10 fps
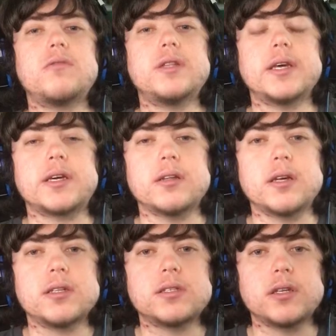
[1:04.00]

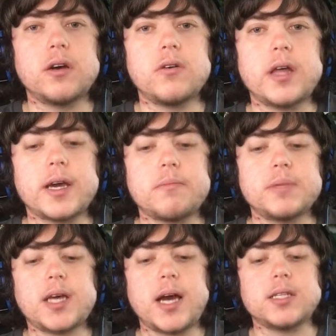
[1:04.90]
ridiculous,
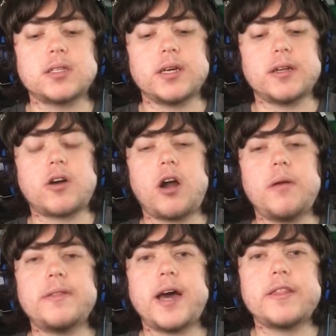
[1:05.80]
besides, in
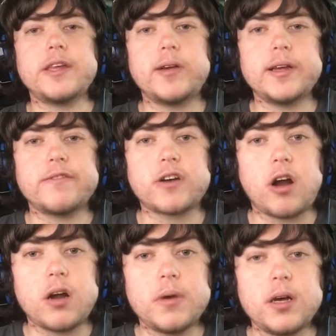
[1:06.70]
that theory of
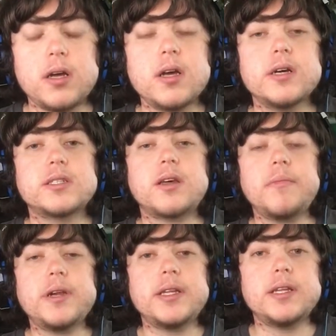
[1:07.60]
karma,
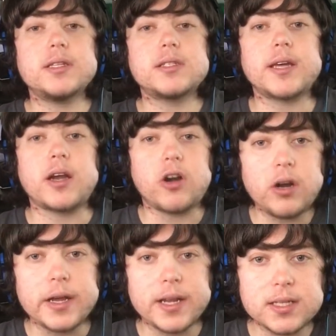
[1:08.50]
somebody needs to get
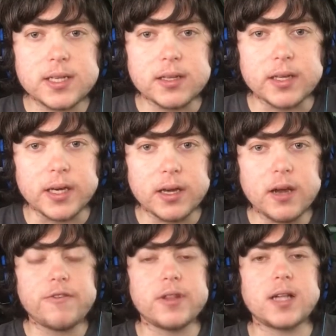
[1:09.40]
hurt innocently
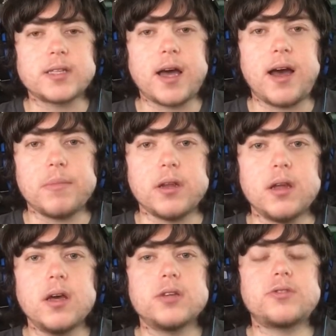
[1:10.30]
for that to happen.
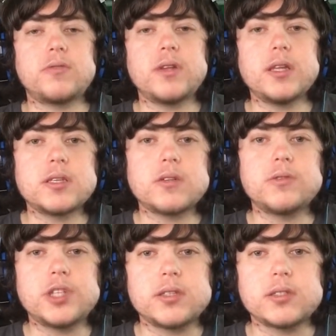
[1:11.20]
So there really is no
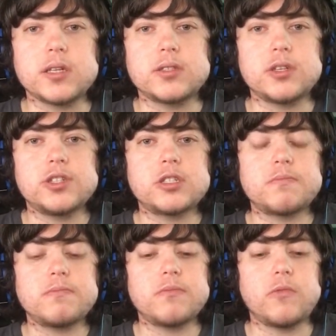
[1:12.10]
justice, there's just
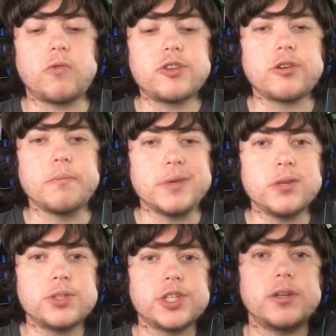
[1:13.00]

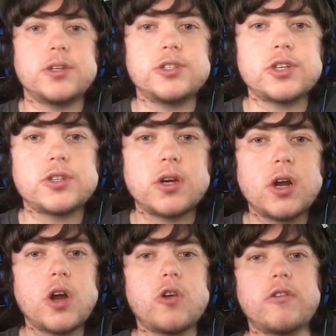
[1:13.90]
retribution, there's just
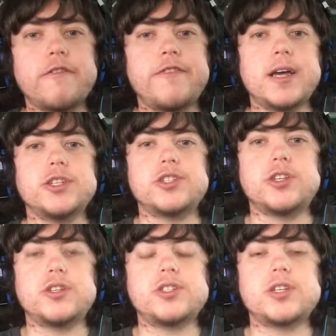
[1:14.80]
revenge,
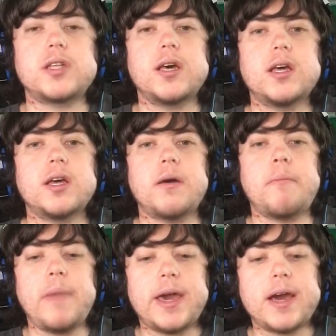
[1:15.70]
there's just
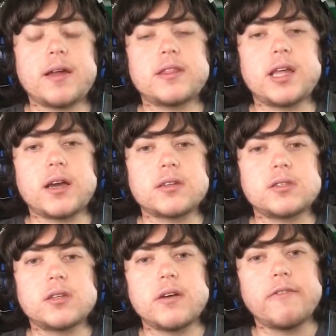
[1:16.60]
making
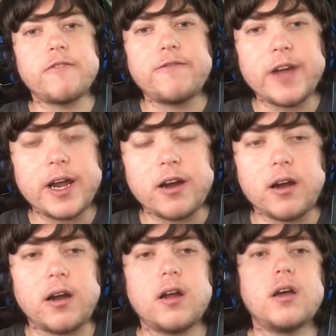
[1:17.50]
things fair.